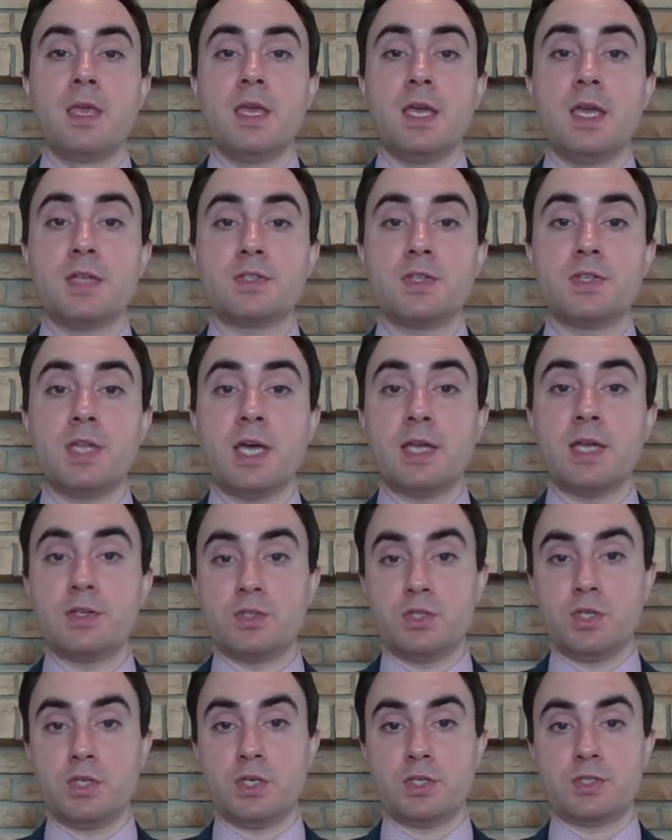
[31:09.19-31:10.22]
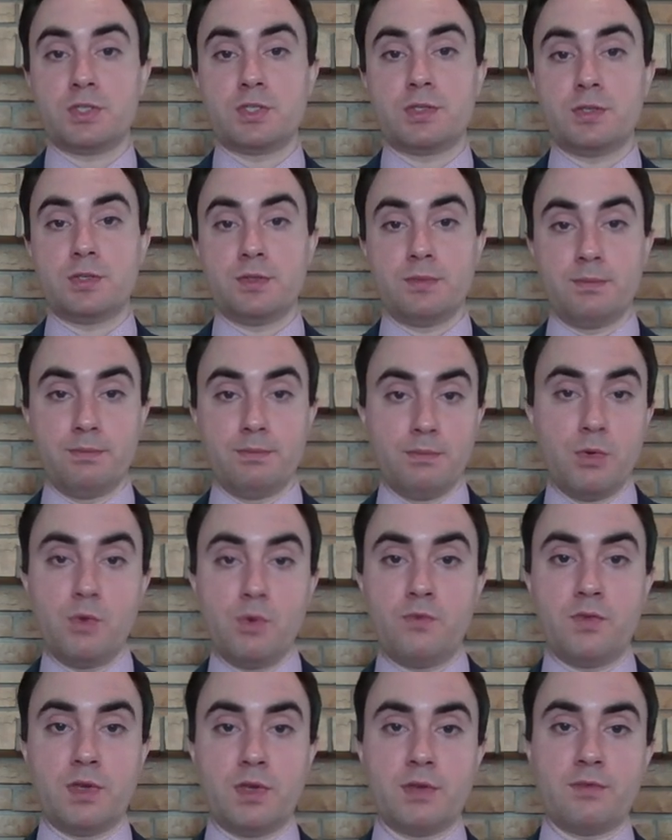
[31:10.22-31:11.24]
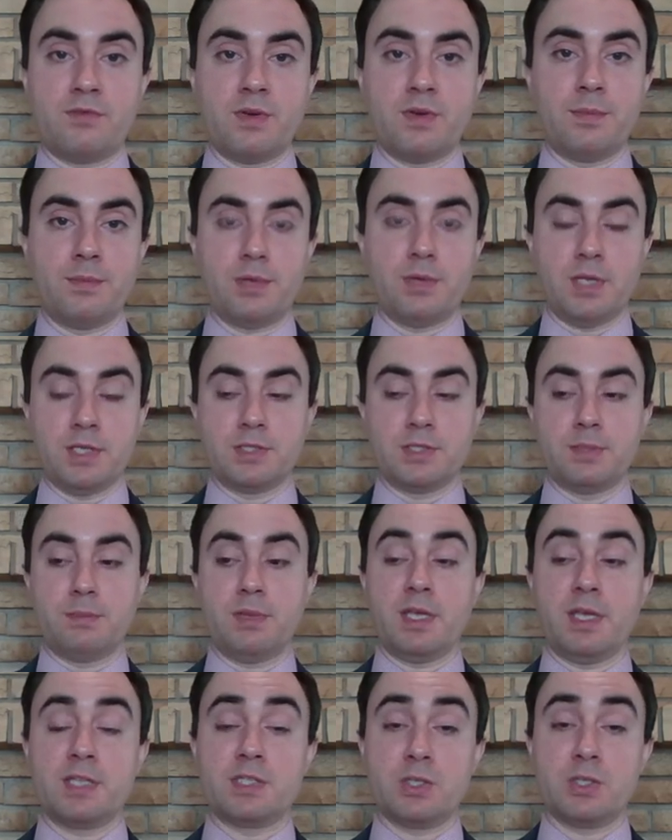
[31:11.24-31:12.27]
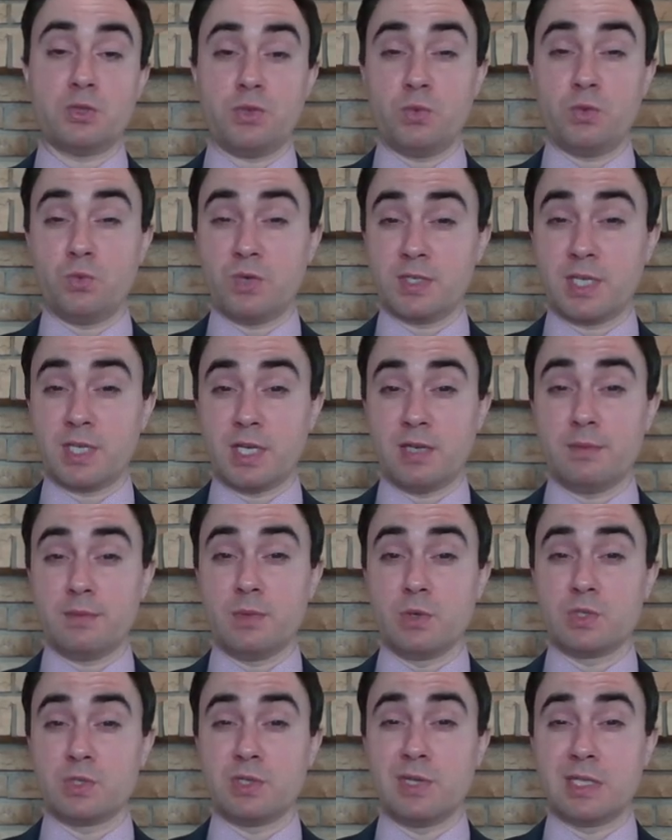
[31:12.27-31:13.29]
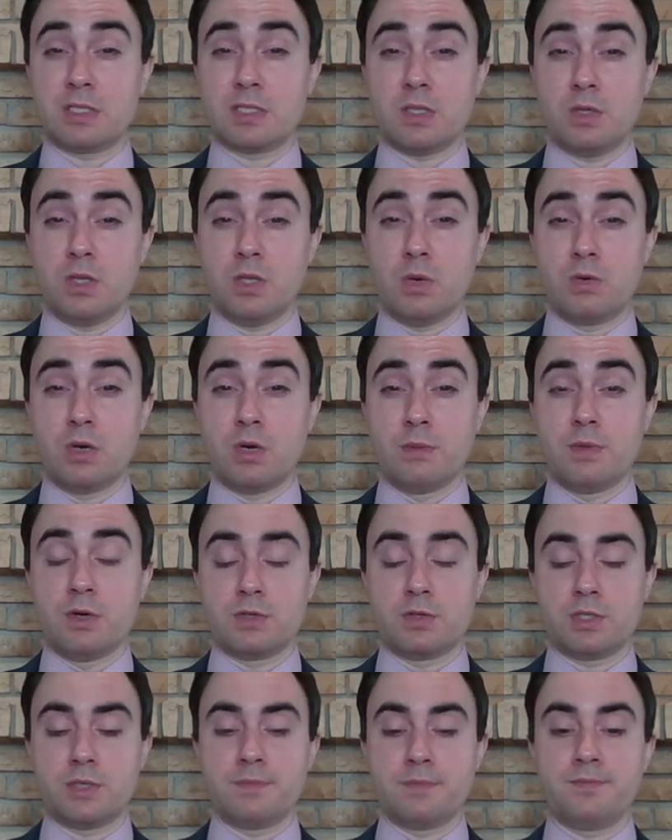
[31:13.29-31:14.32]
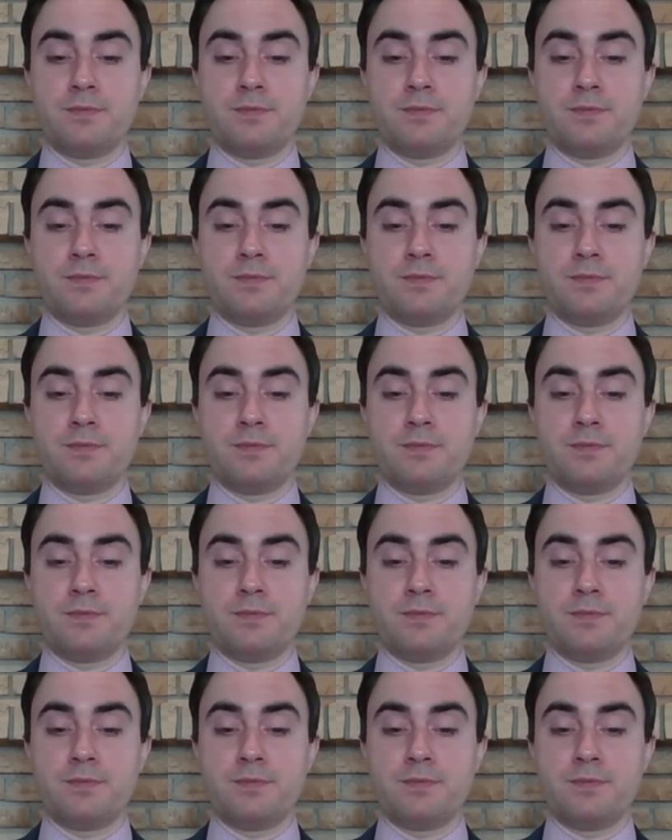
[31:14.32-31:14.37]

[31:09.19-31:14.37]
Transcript: It's not just moving from place to place. It's only one kind of motion. That's locomotion.